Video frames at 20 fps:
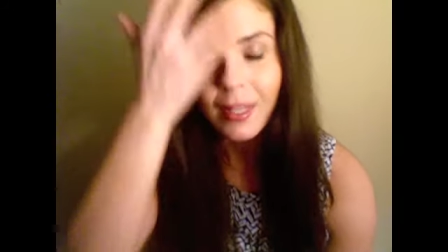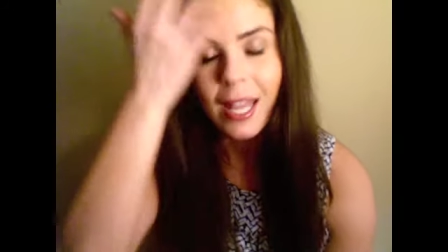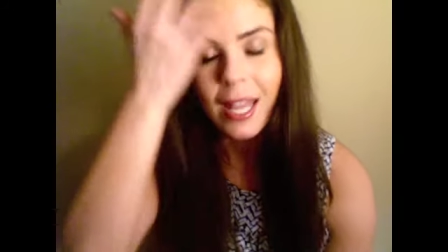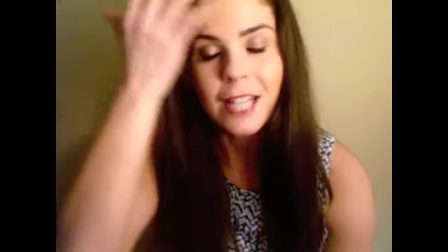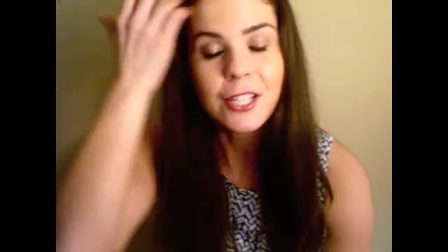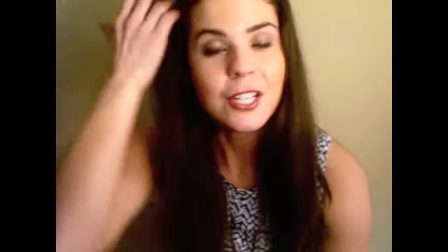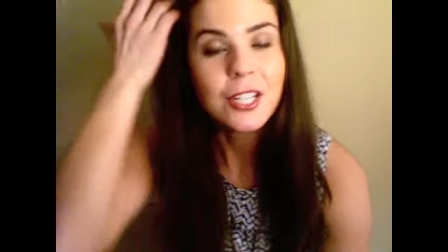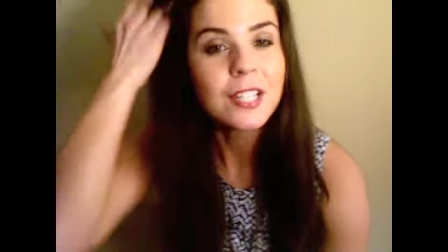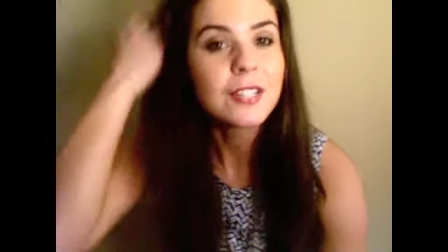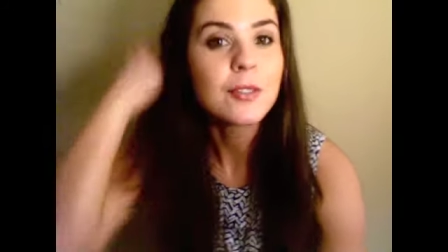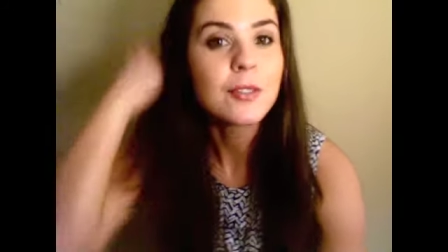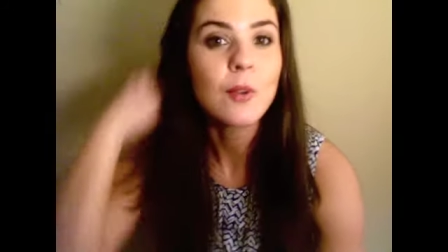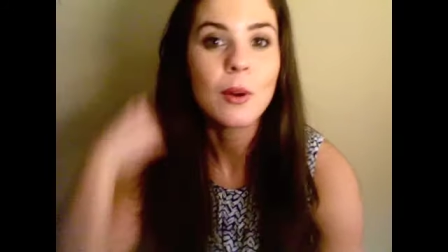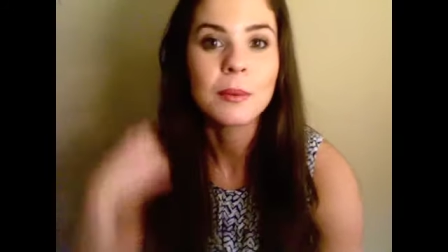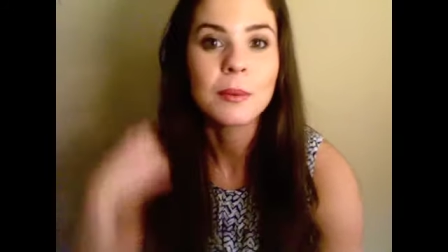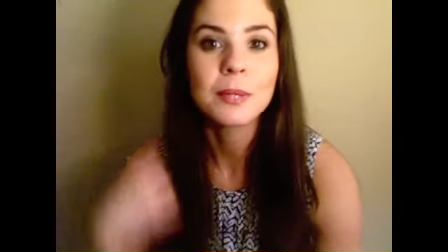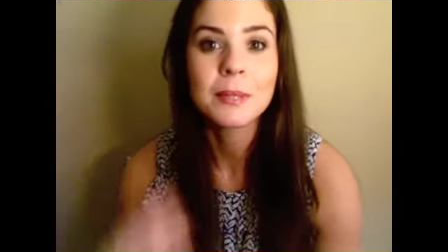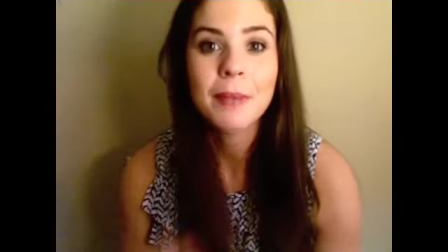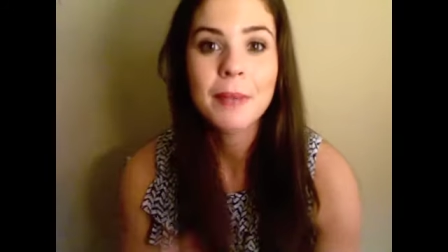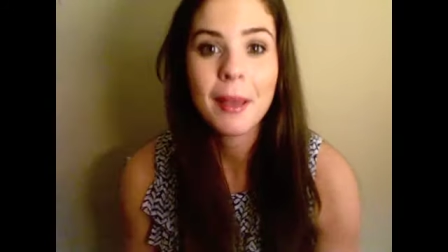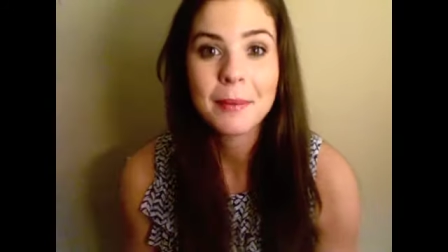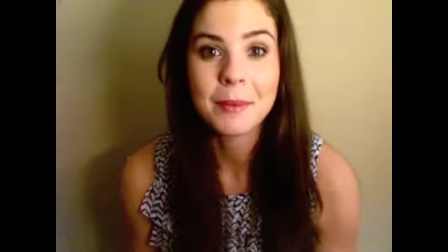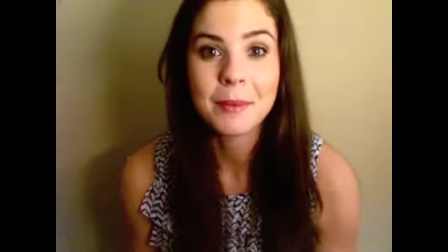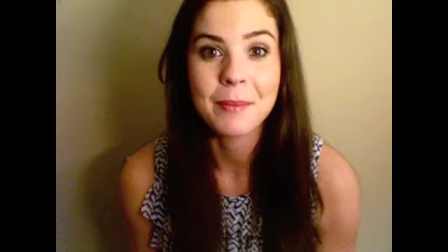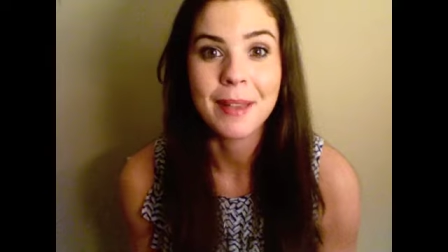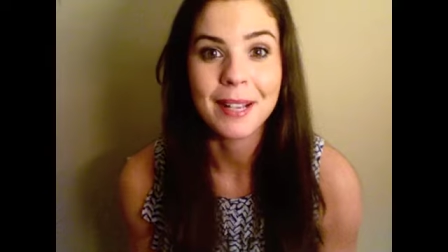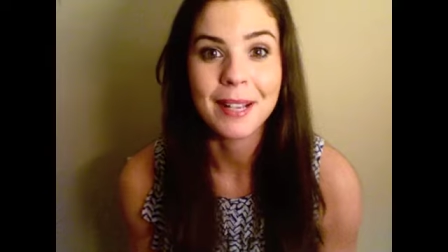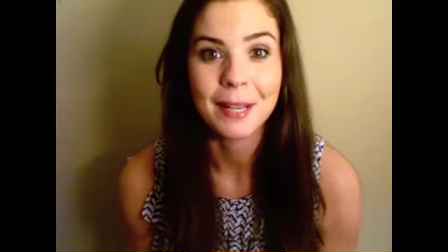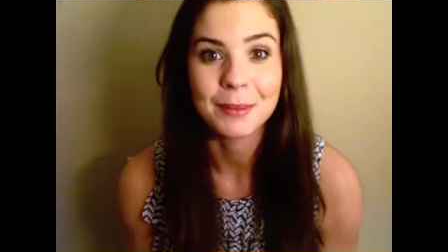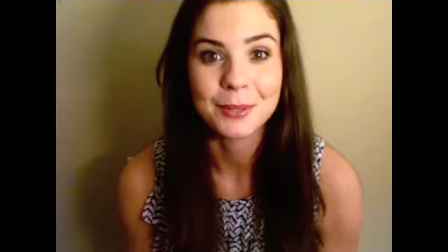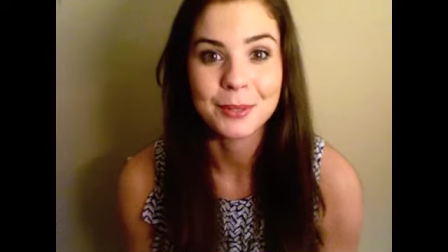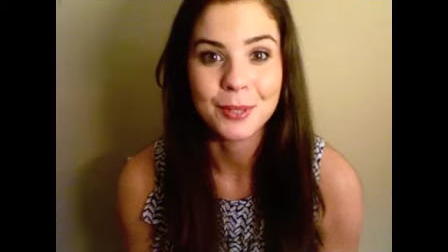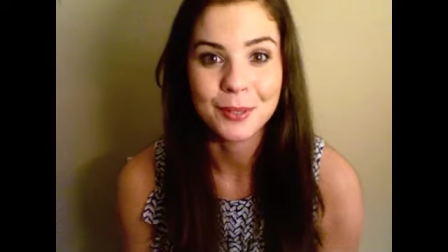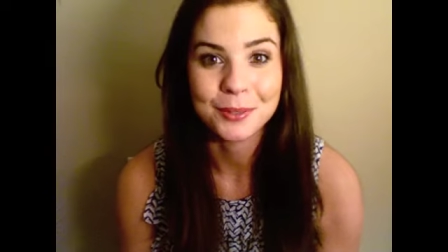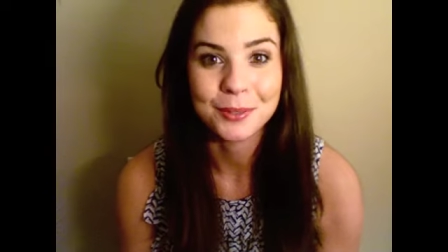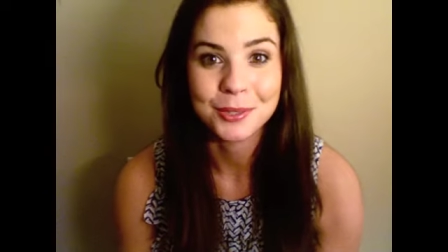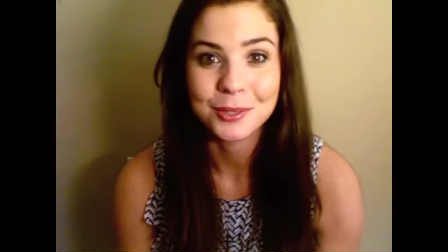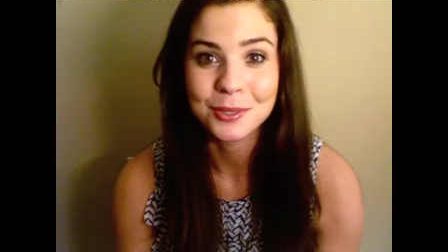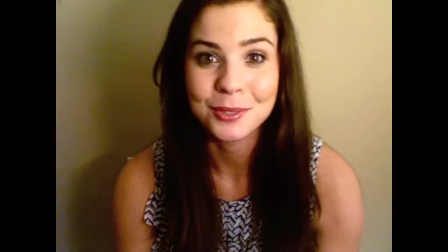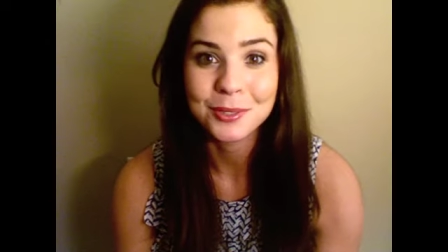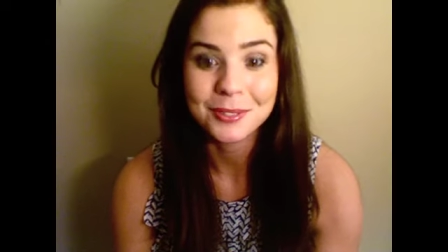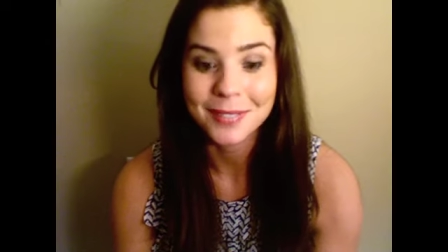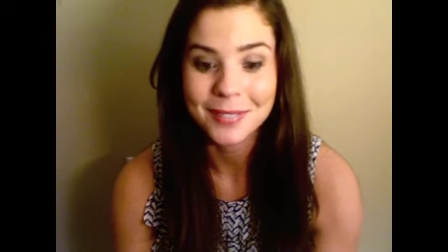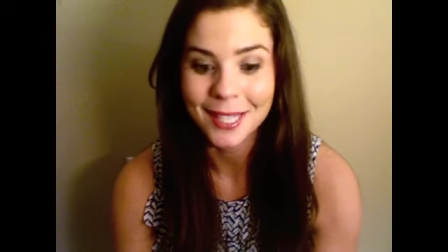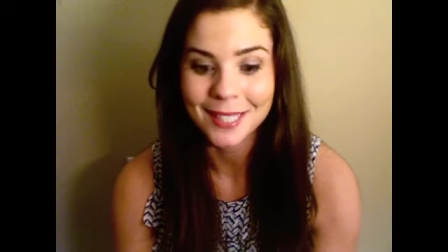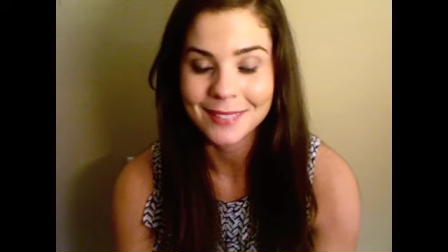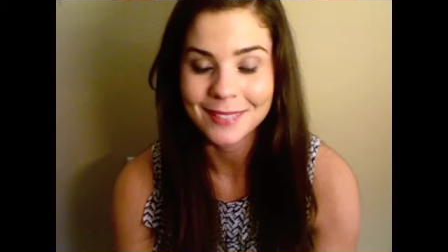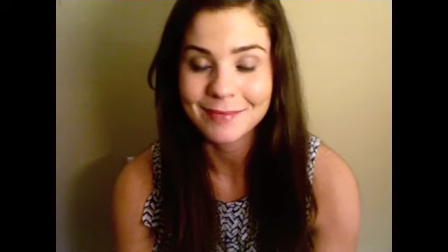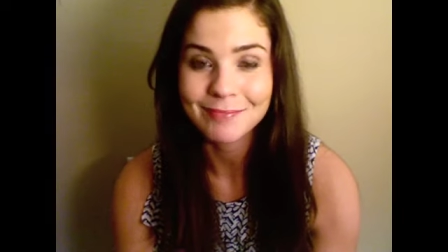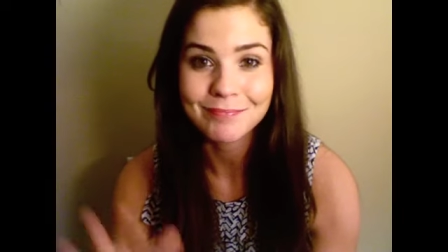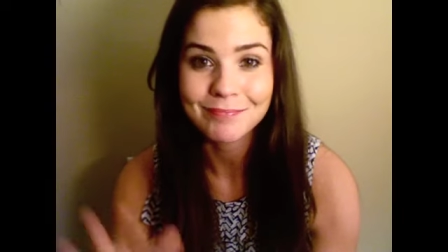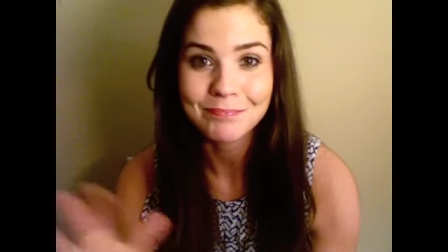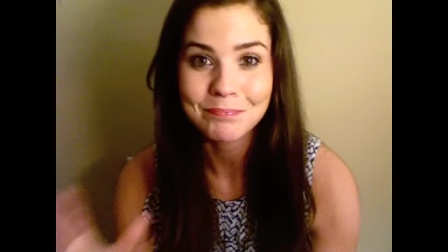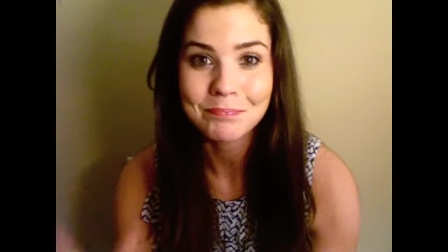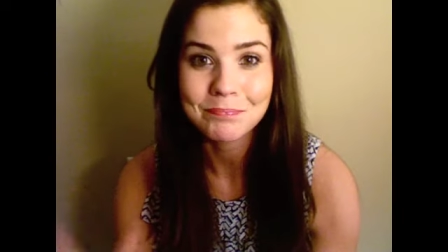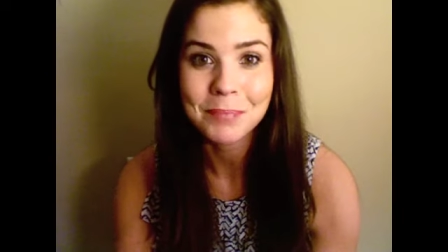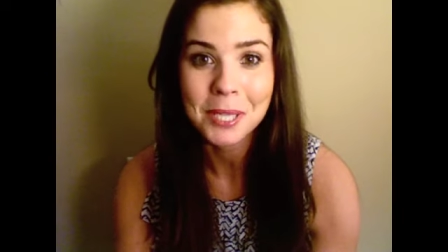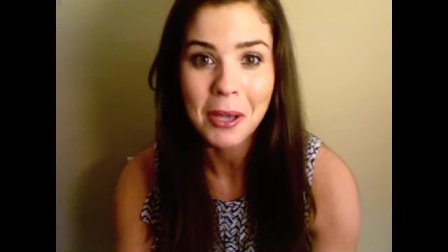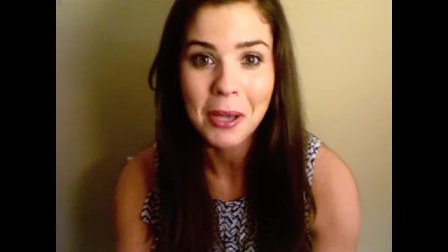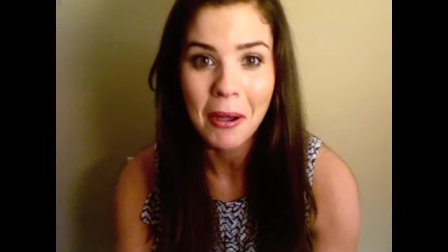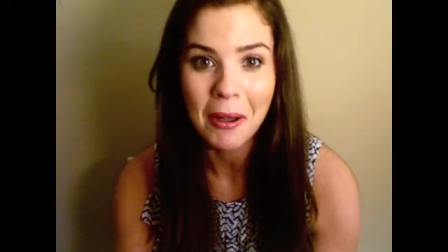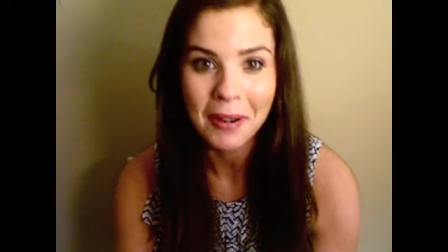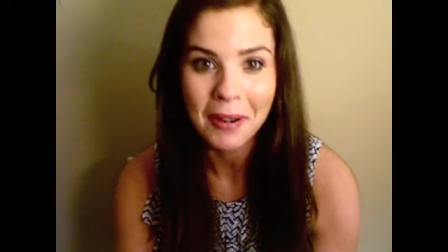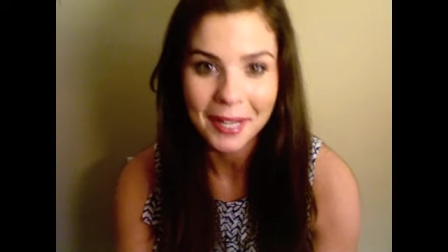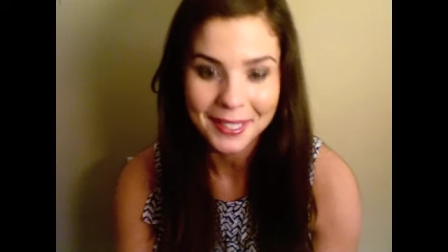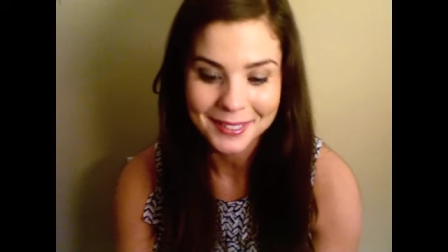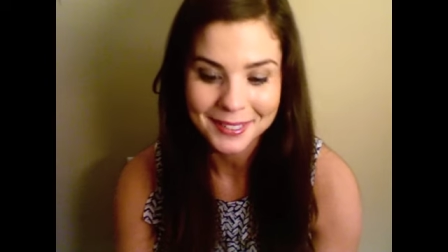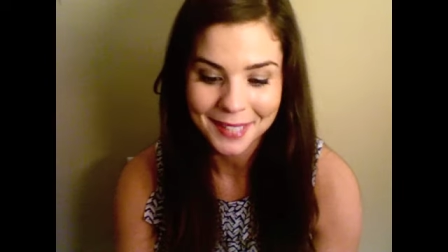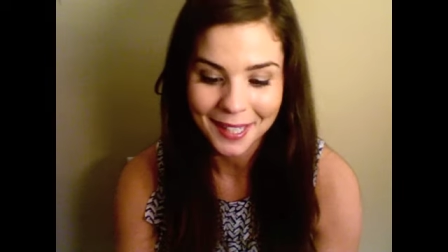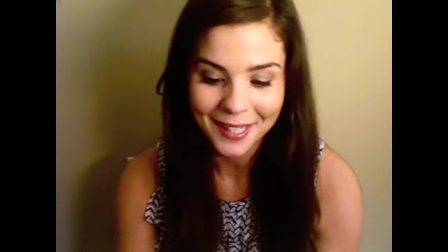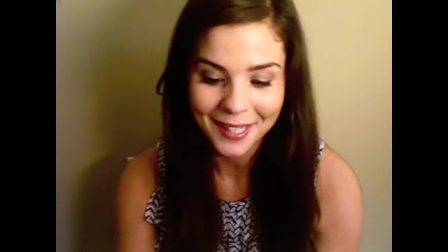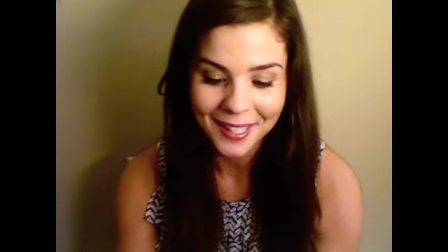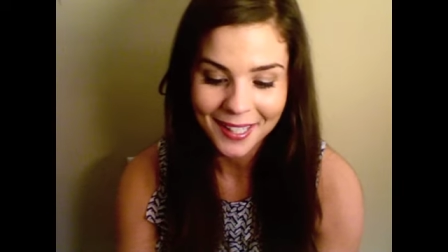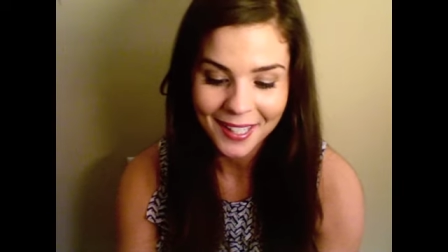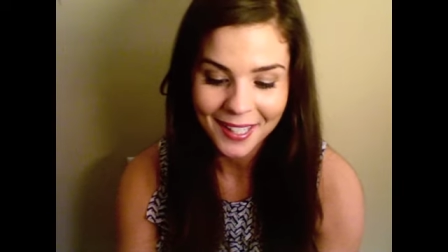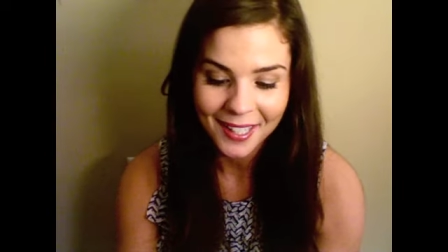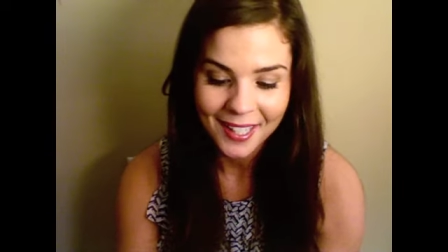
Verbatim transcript: and she doesn't normally buy me makeup, so I was like beyond excited.